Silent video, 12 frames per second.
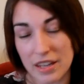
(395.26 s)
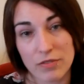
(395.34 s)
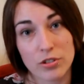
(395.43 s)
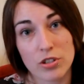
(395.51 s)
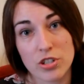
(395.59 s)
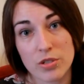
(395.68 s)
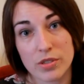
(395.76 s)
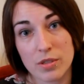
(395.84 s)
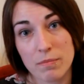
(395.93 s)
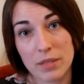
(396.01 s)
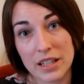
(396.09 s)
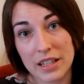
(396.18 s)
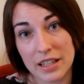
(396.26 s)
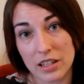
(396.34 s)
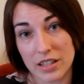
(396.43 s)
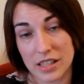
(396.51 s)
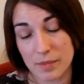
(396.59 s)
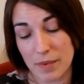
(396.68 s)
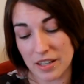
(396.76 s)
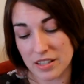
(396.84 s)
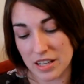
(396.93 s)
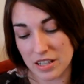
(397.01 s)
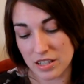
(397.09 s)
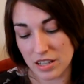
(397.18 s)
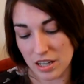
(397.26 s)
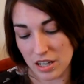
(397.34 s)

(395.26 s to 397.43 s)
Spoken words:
even though she was completely unexpected.